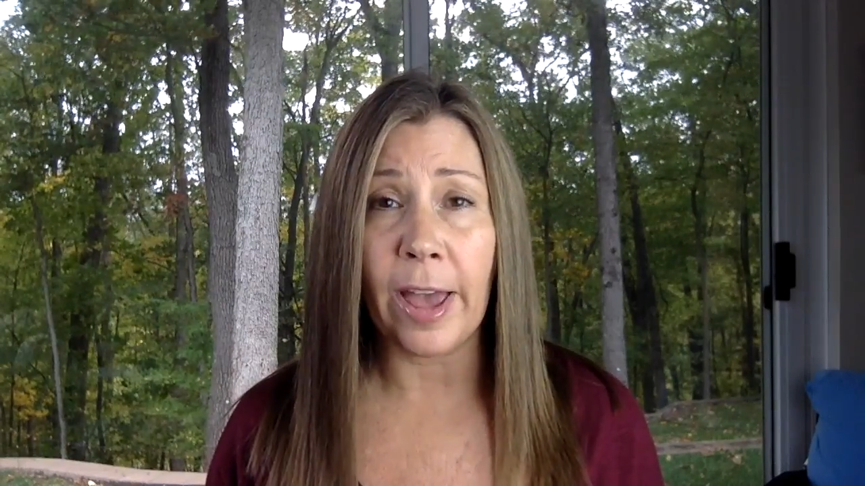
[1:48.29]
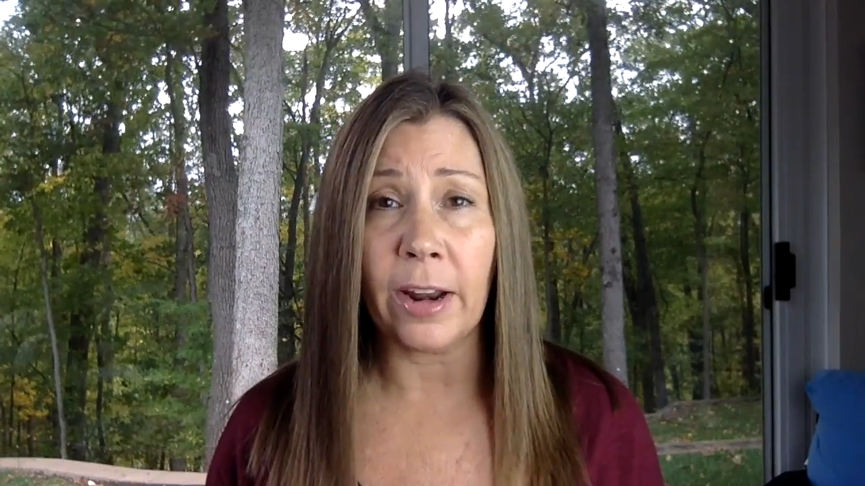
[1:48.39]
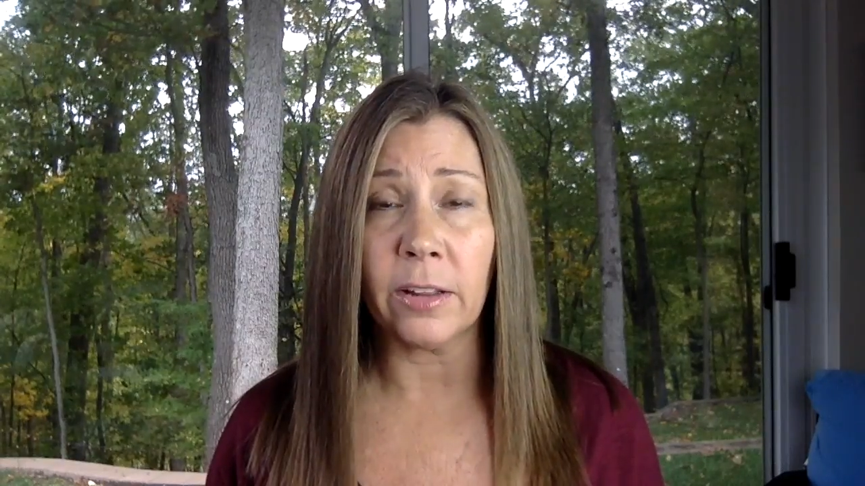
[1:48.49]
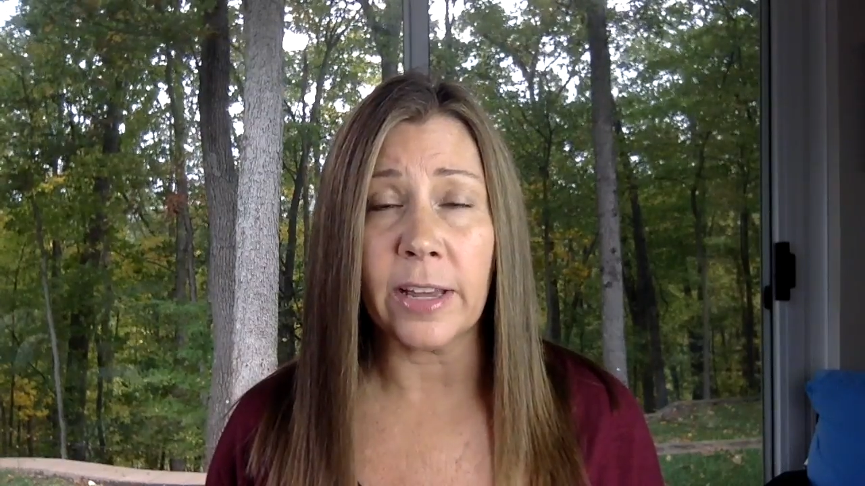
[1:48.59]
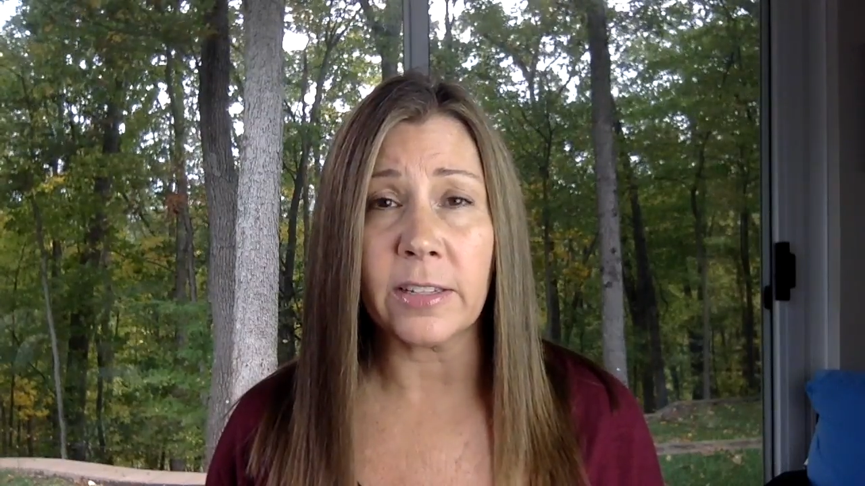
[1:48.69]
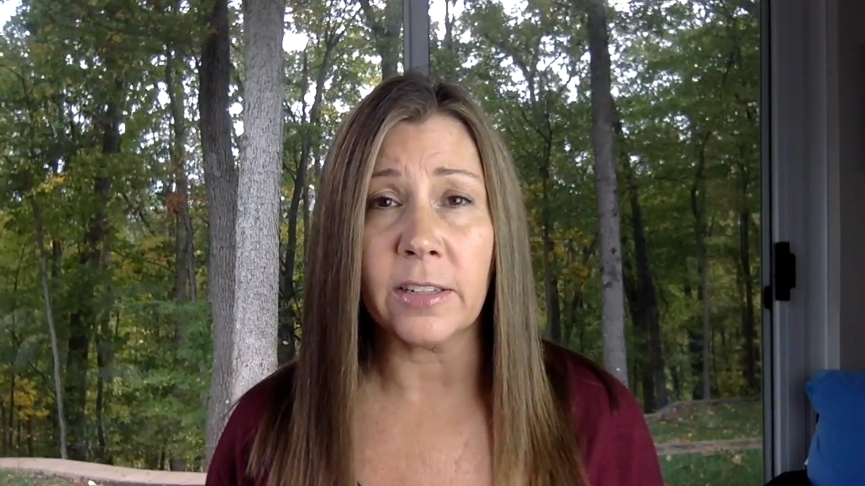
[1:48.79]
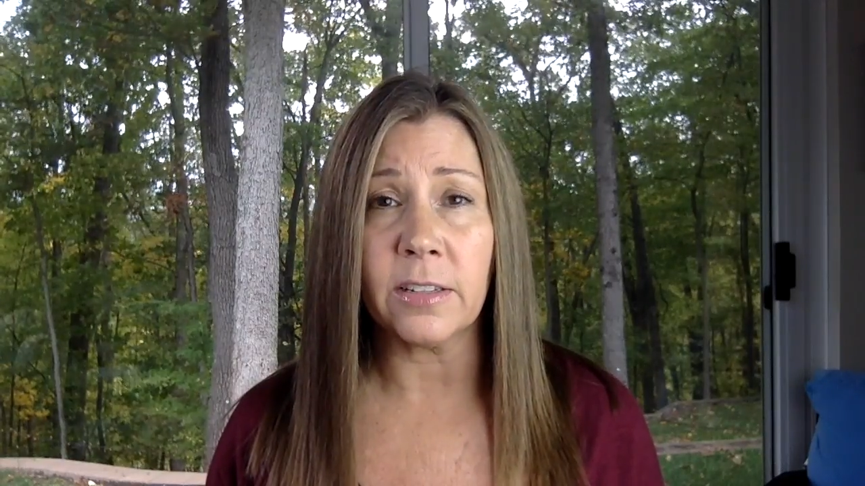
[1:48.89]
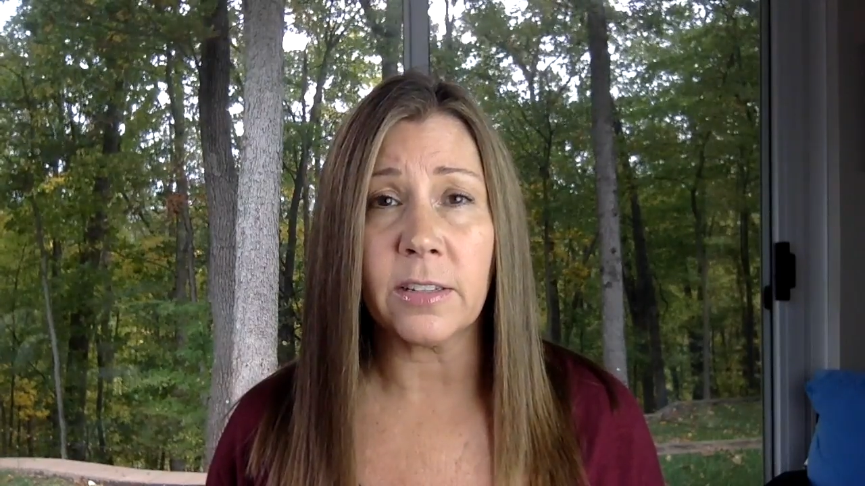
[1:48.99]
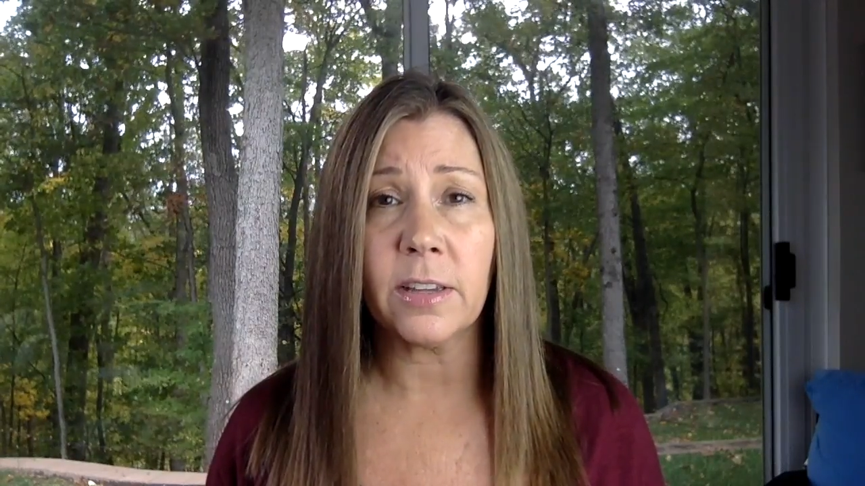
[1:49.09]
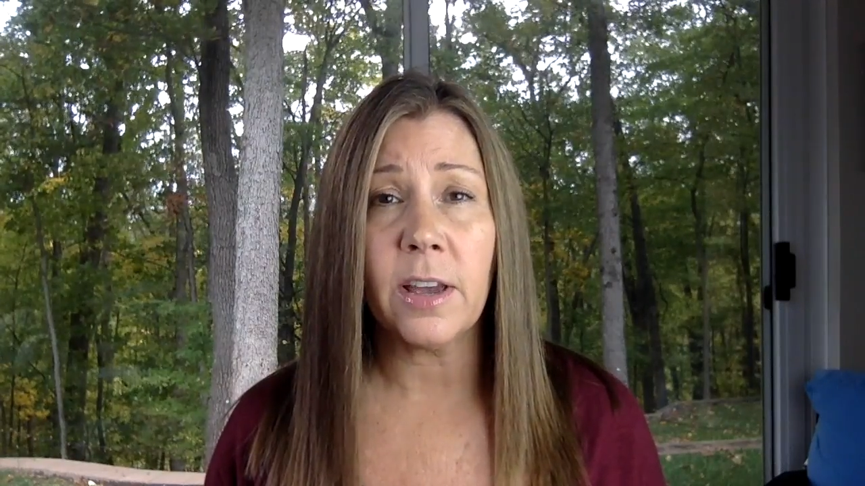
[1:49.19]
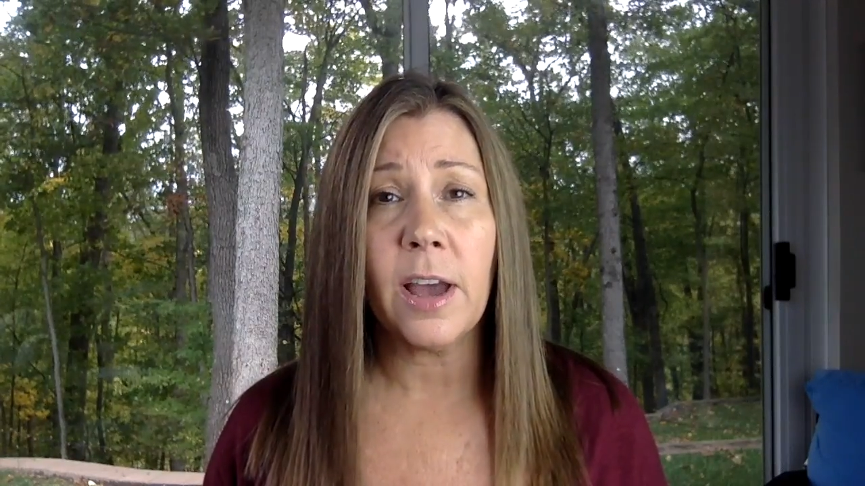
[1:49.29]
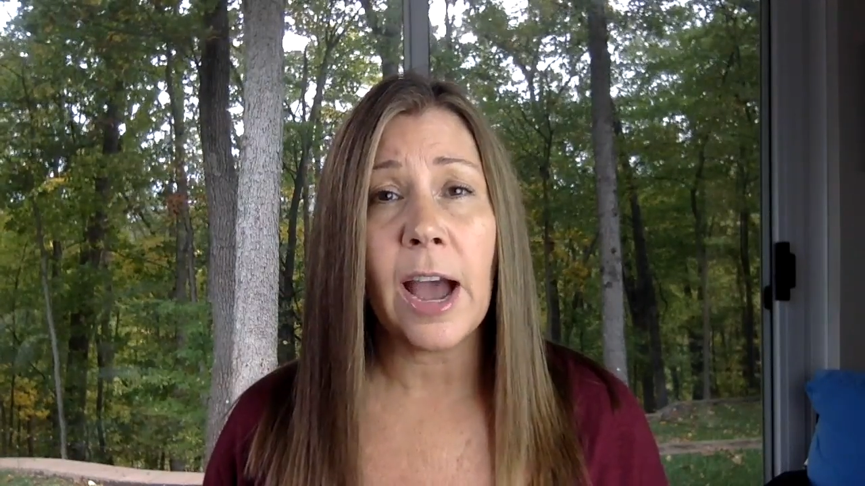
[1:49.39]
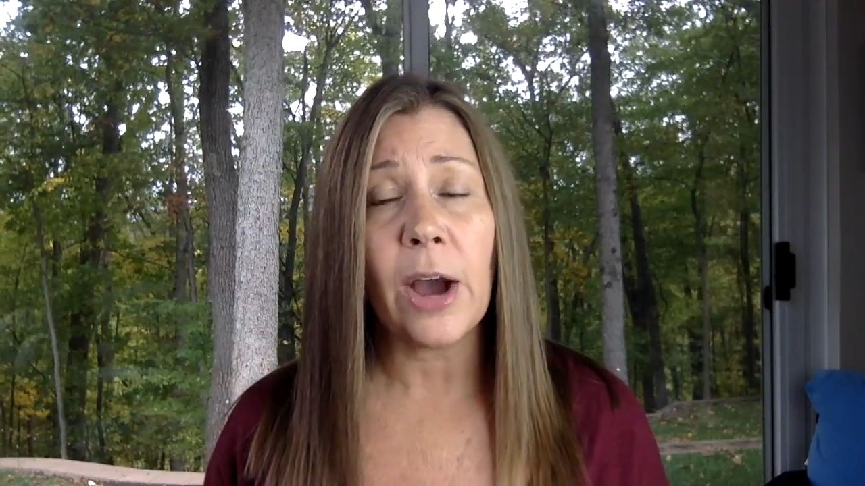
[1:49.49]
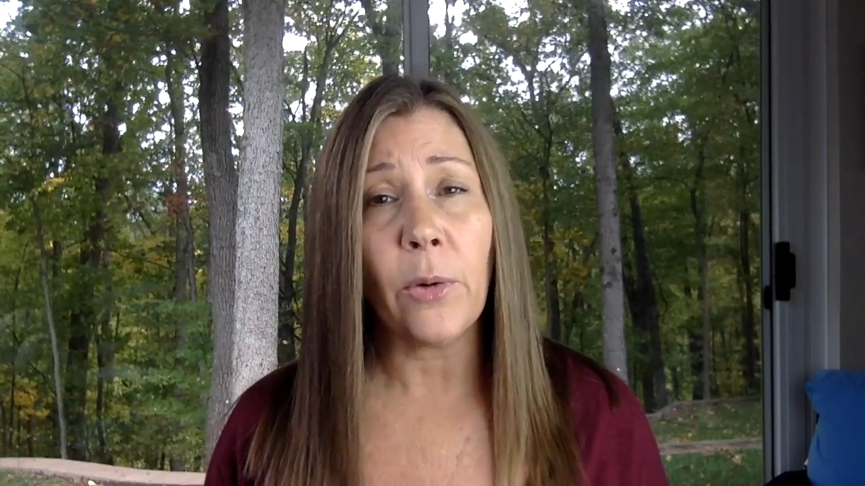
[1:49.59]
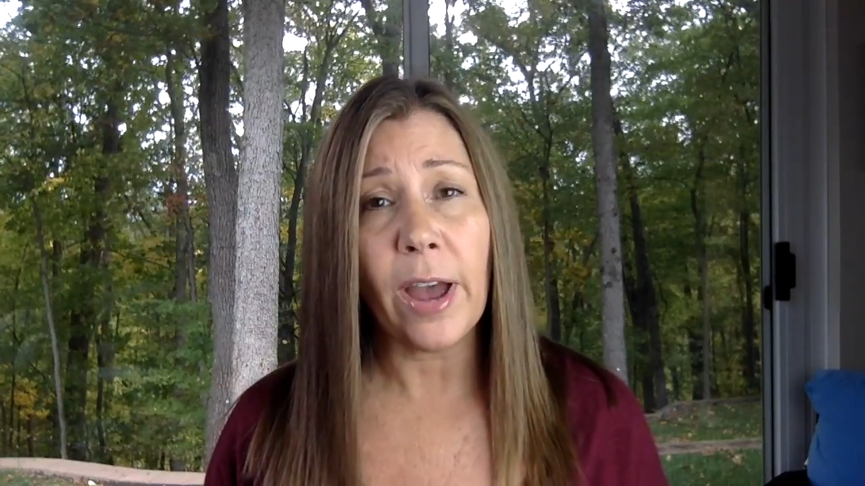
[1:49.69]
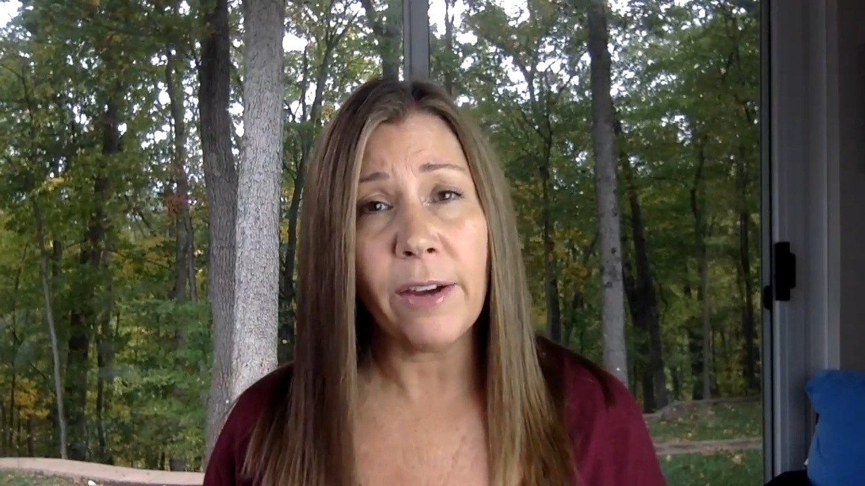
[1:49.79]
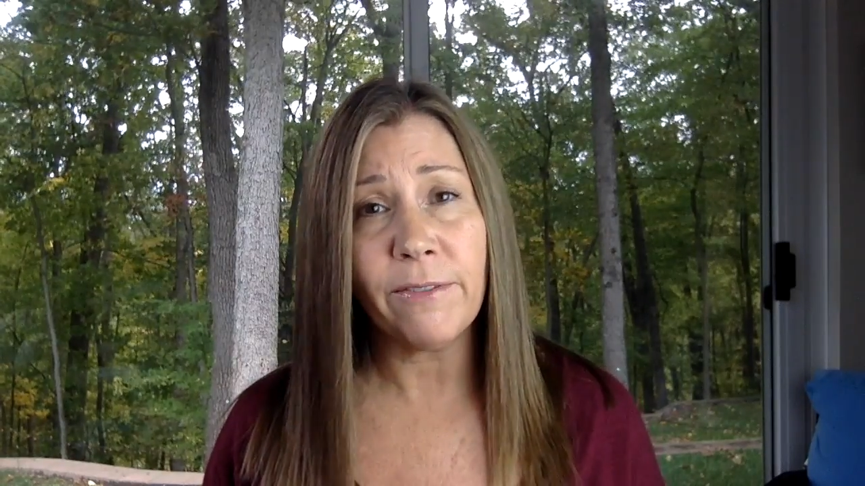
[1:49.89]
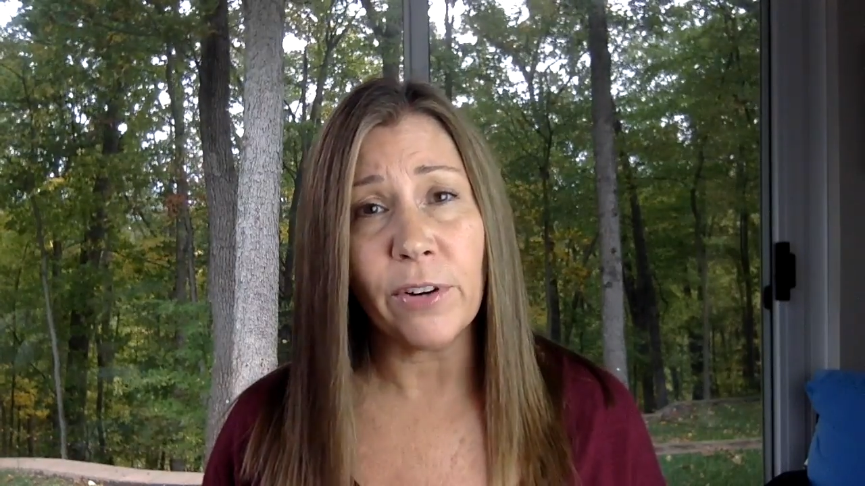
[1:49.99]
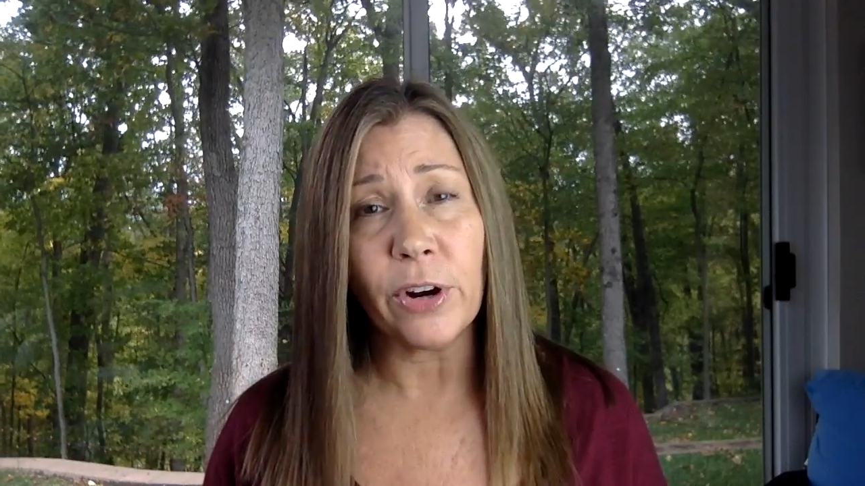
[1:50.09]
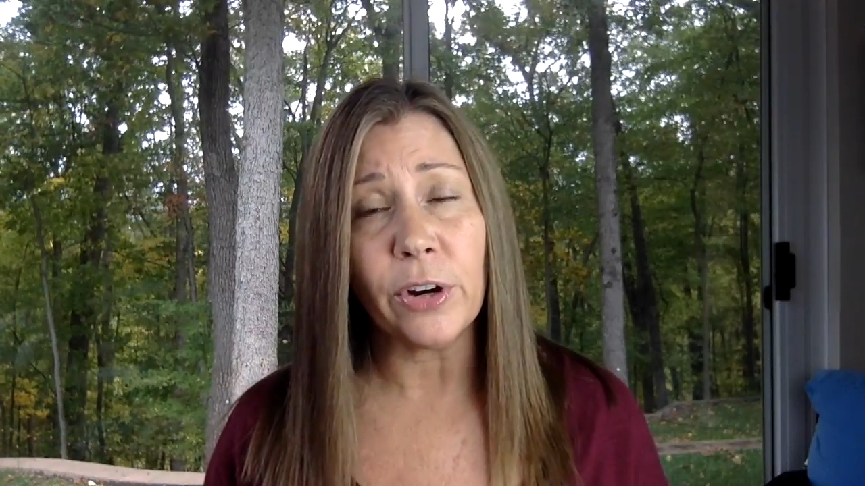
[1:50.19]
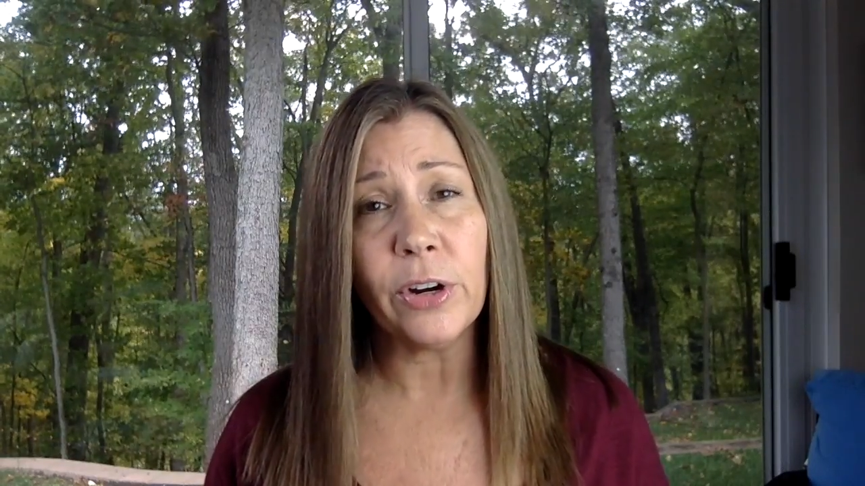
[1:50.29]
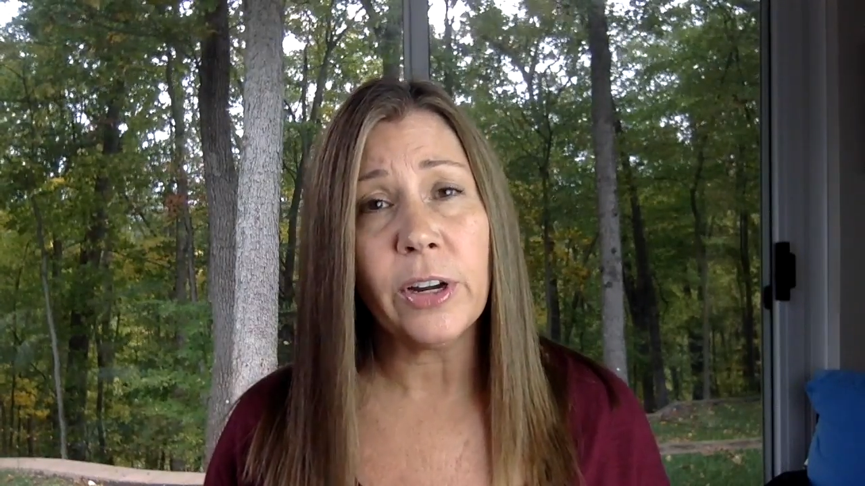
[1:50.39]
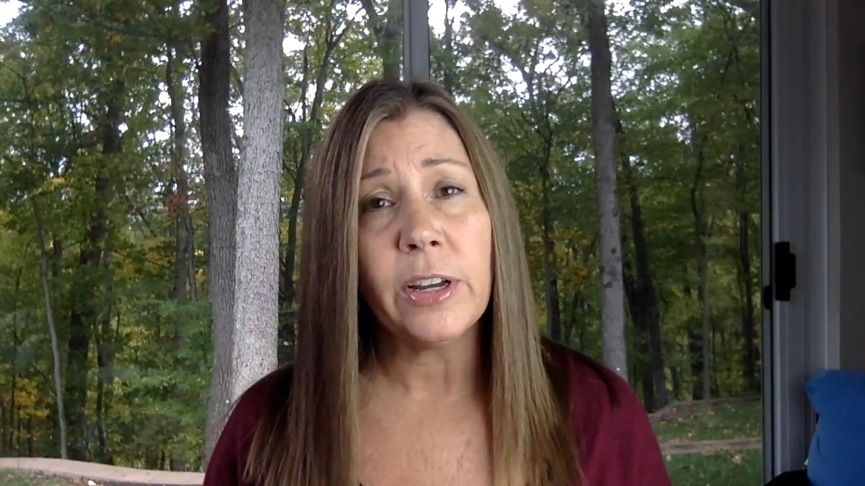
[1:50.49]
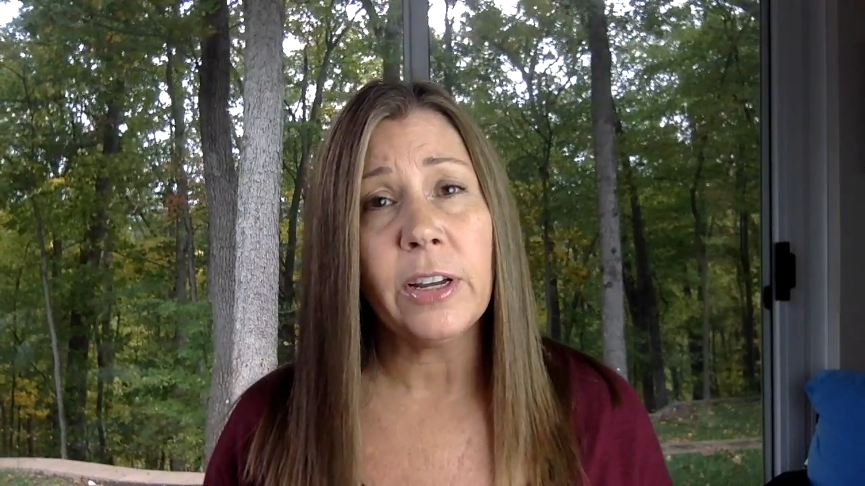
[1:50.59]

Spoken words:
adolescents. However,